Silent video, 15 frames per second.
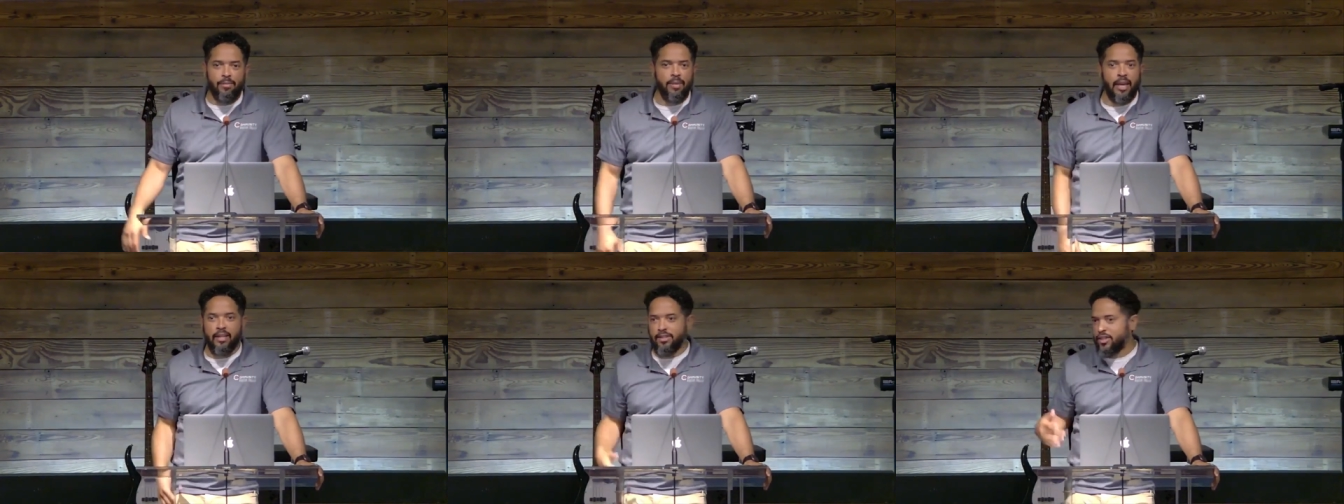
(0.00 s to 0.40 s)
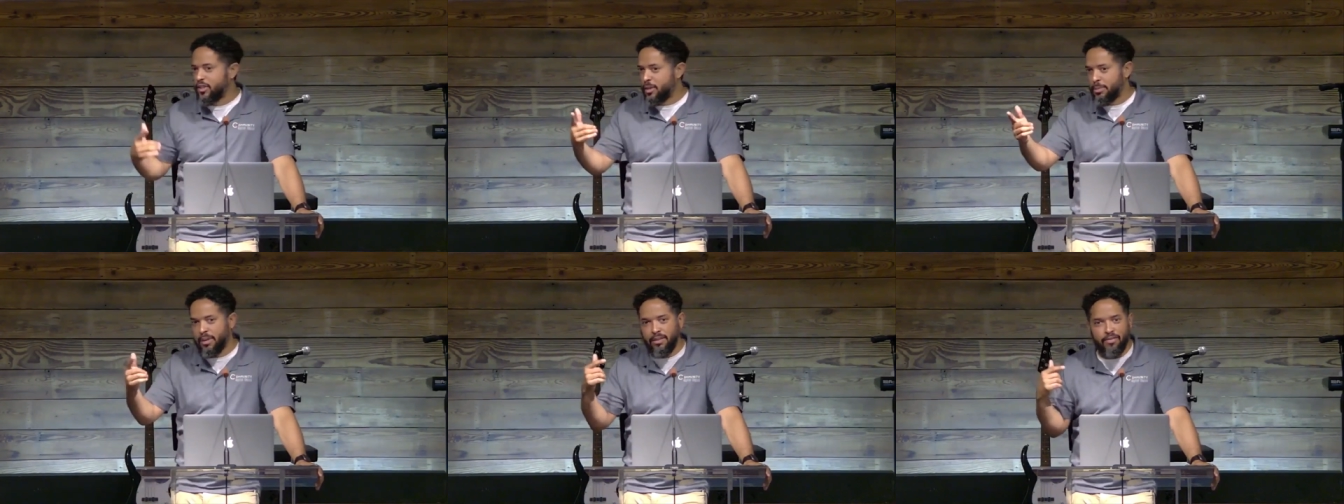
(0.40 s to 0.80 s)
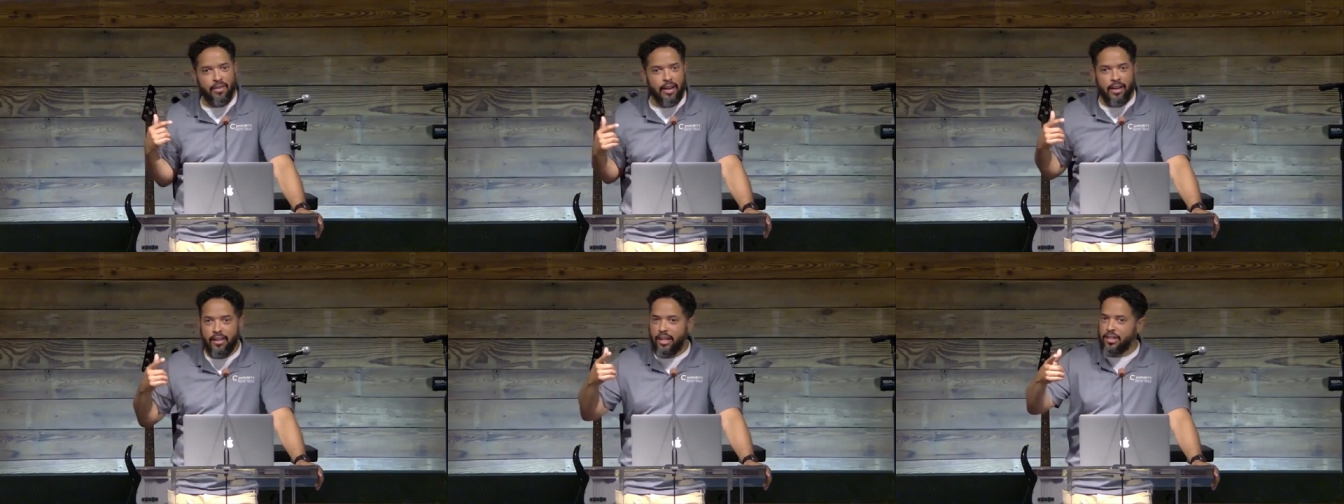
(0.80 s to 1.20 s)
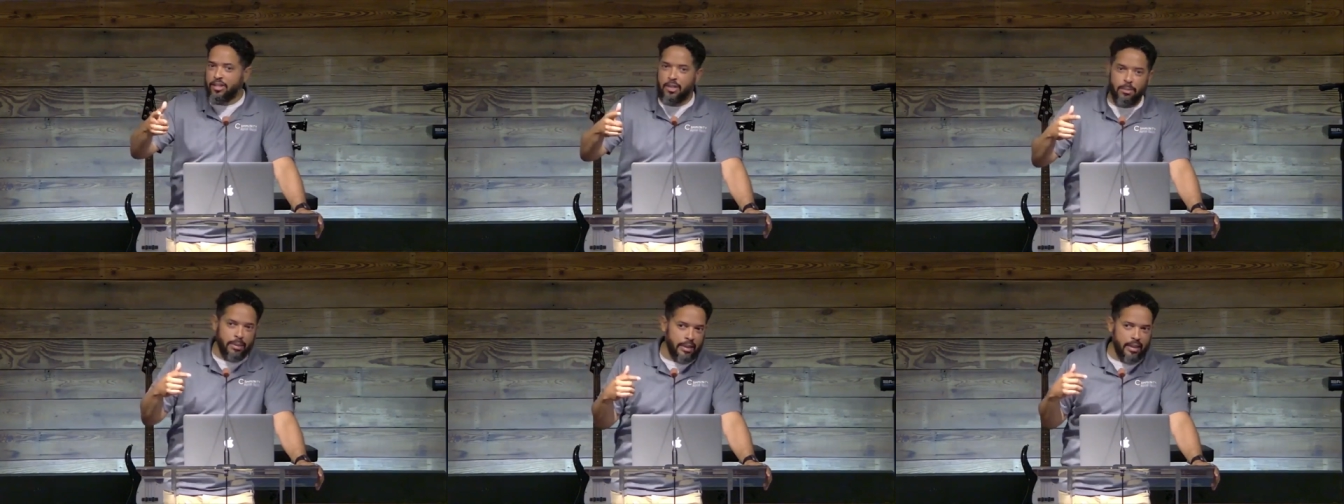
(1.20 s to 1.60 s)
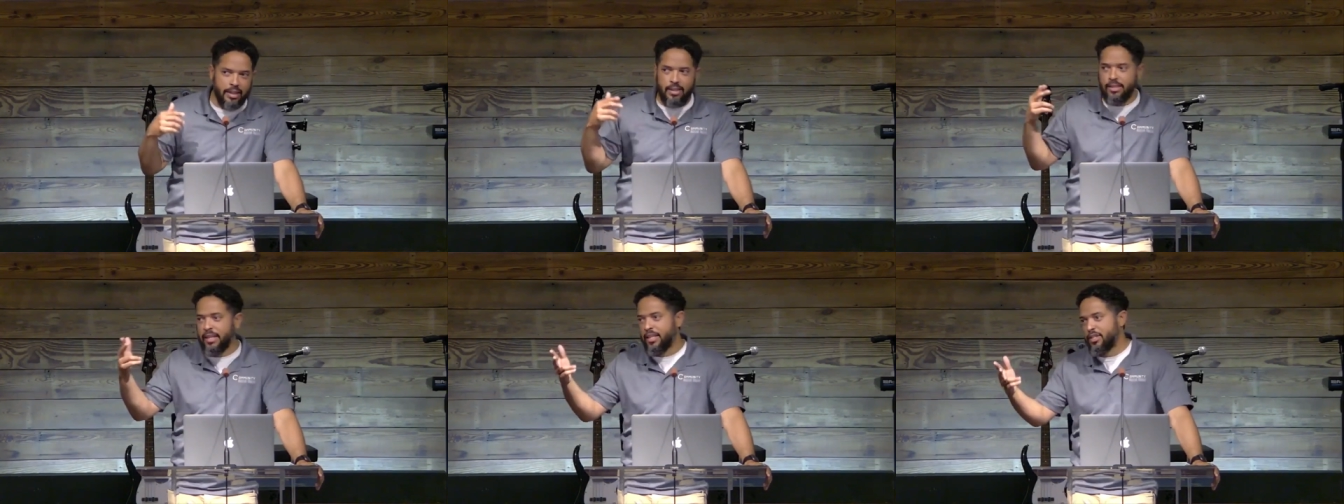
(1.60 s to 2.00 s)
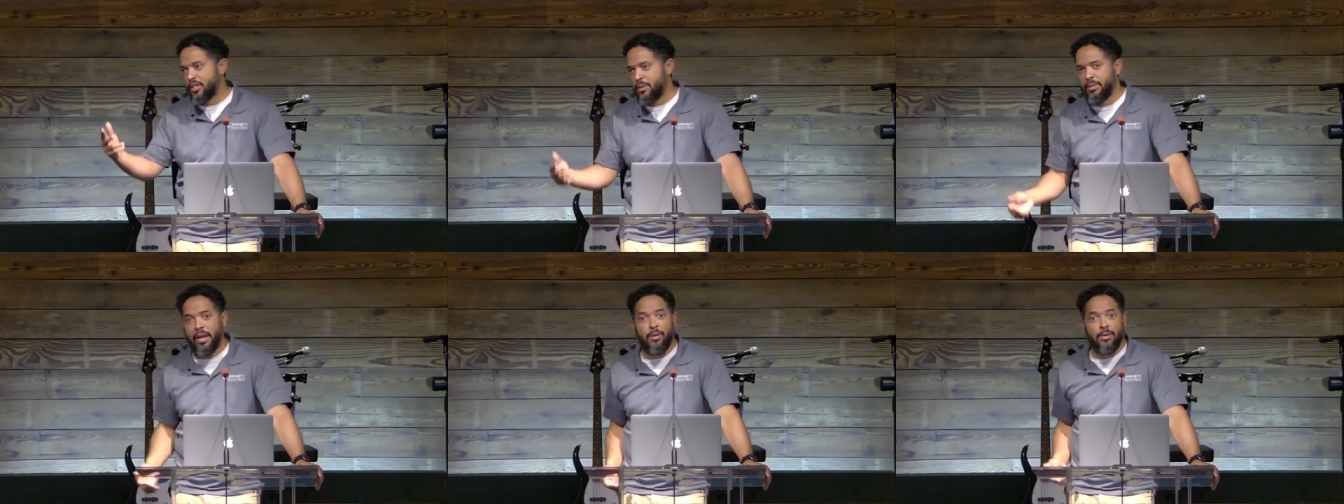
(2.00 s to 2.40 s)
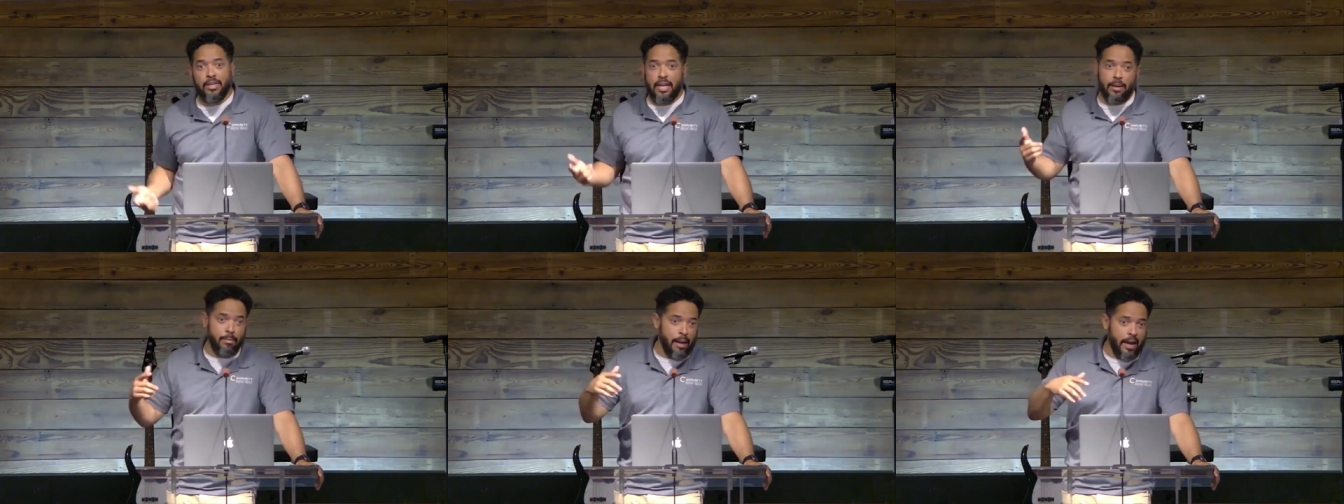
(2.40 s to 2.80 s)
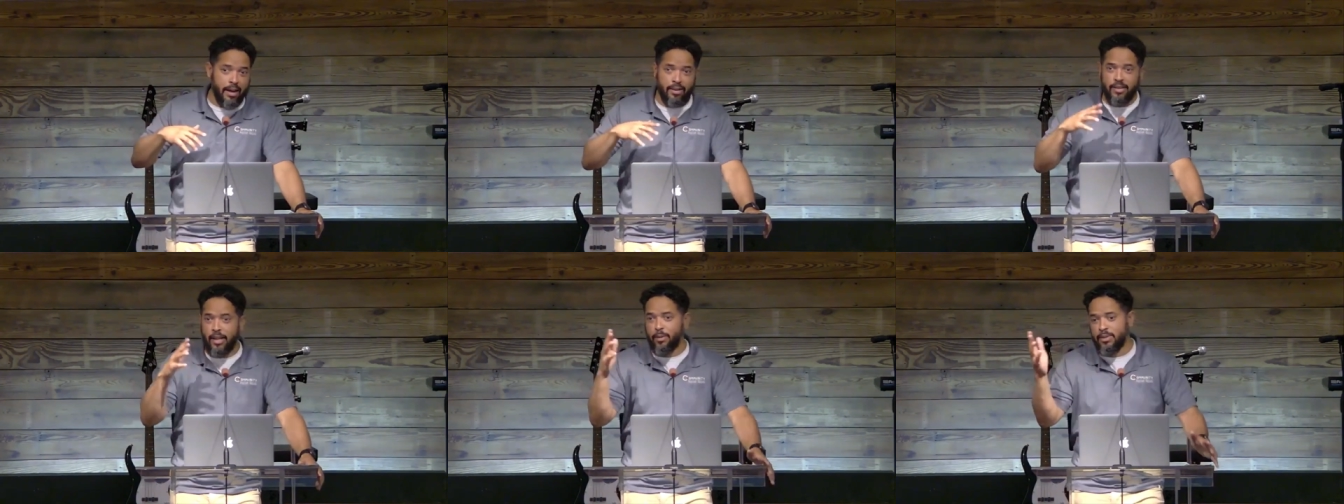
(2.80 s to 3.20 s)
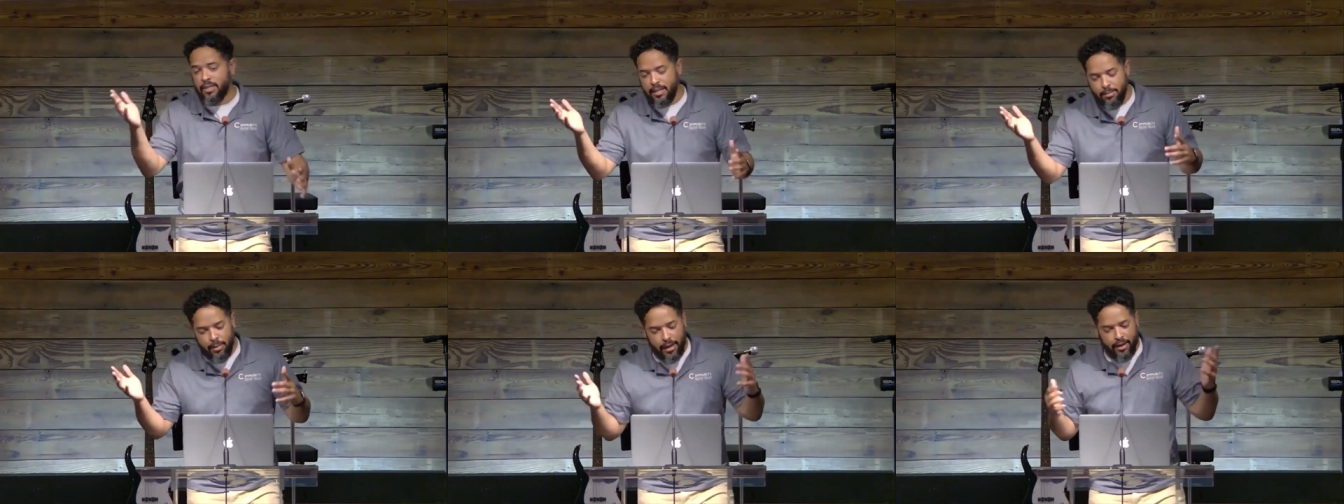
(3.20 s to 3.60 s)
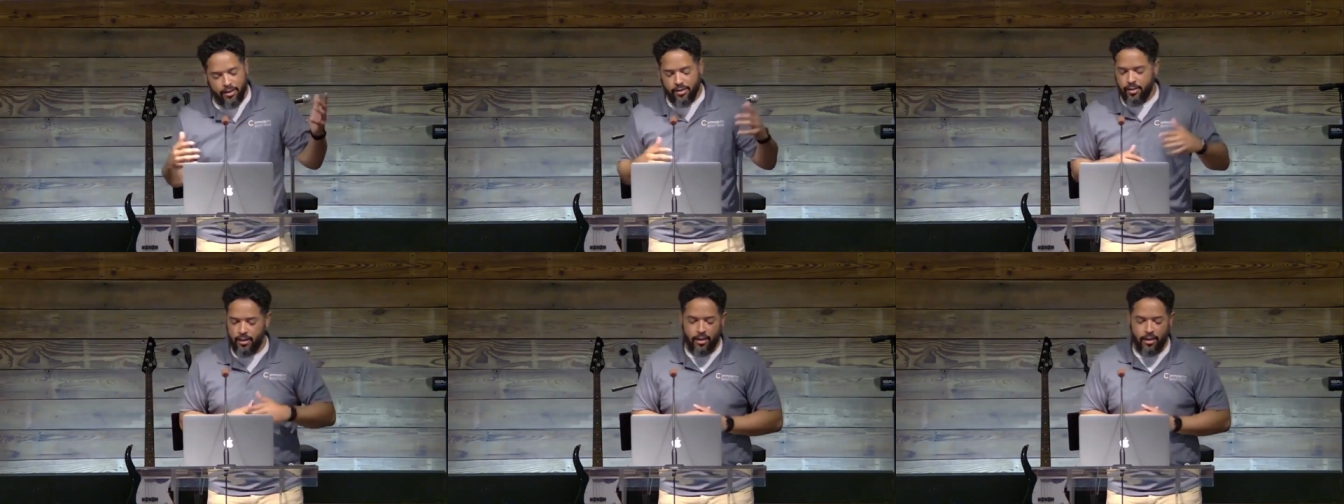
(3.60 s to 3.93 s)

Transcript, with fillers: that should have been a foul, that should have been this, that should have, that was out of bounds, that was inbounds.